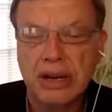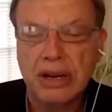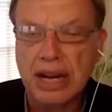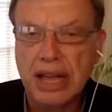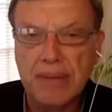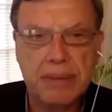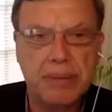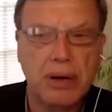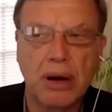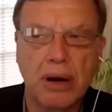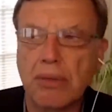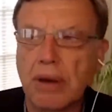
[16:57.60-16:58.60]
you're going to have
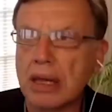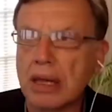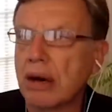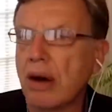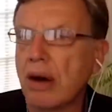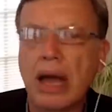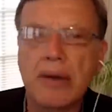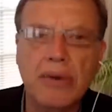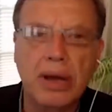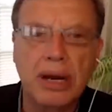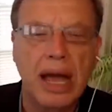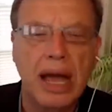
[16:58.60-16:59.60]
people go, well, you know, I
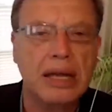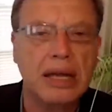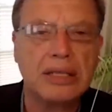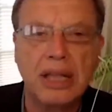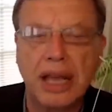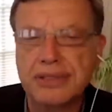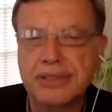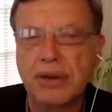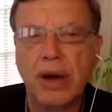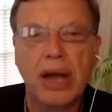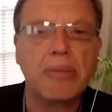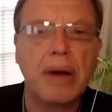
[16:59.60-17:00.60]
run an honest life,
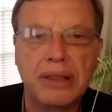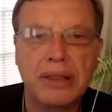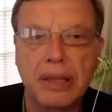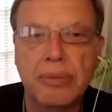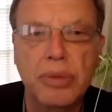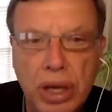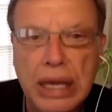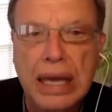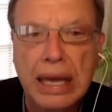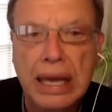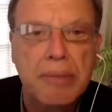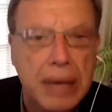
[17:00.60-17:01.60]
so I don't mind them
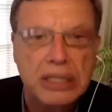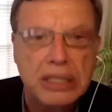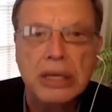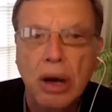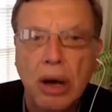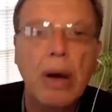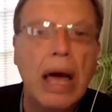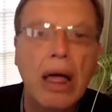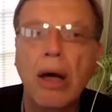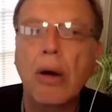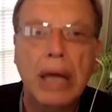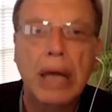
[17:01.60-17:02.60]
looking at me. So,
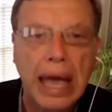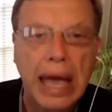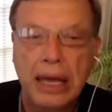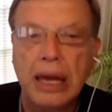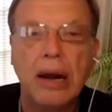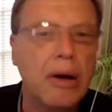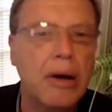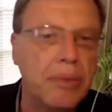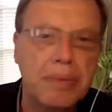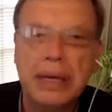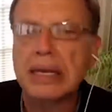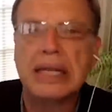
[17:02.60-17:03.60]
well, okay, you know,
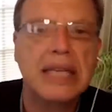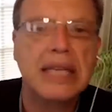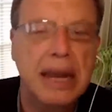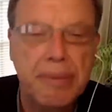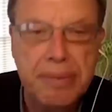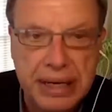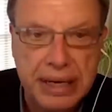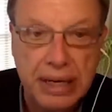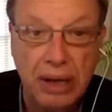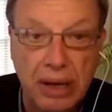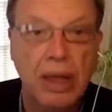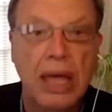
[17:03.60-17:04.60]
big, that's a big
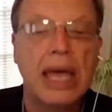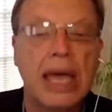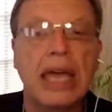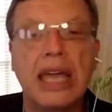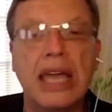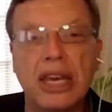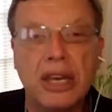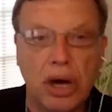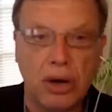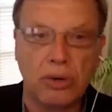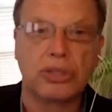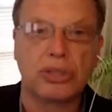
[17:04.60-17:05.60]
deal. He
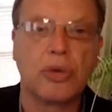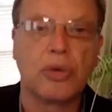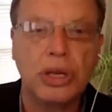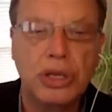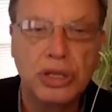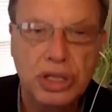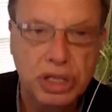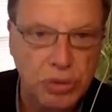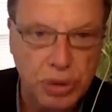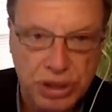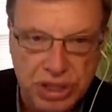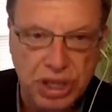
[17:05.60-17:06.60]
knows when you
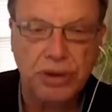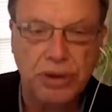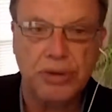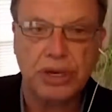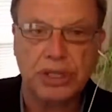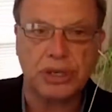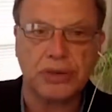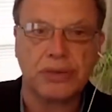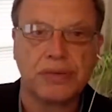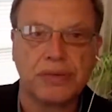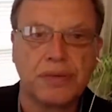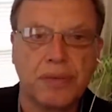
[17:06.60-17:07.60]
deal with this other issue
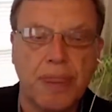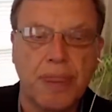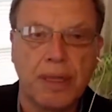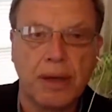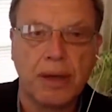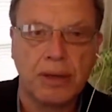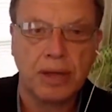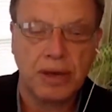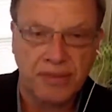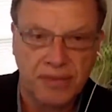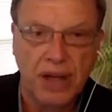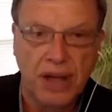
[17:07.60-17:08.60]

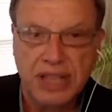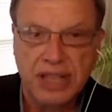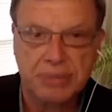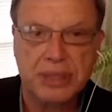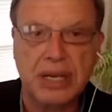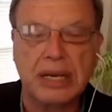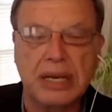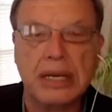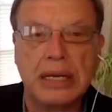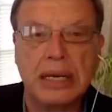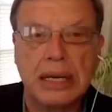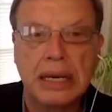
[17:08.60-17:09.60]
that involves Epstein,
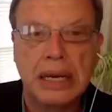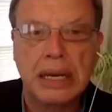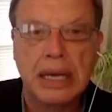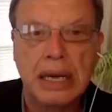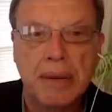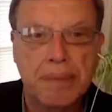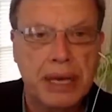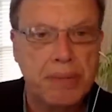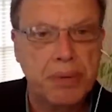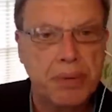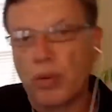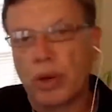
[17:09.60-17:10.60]

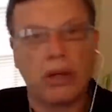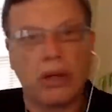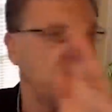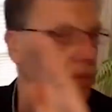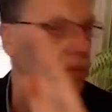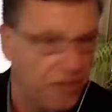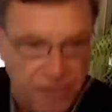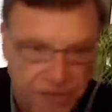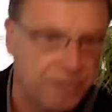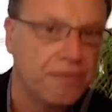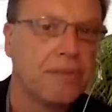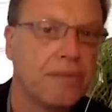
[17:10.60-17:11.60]
people will
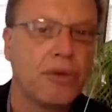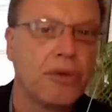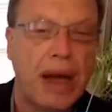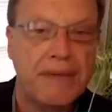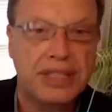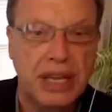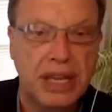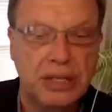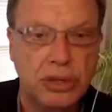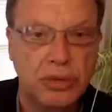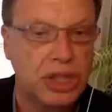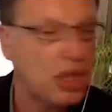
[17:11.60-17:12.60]

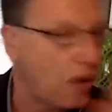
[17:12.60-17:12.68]
gravitate to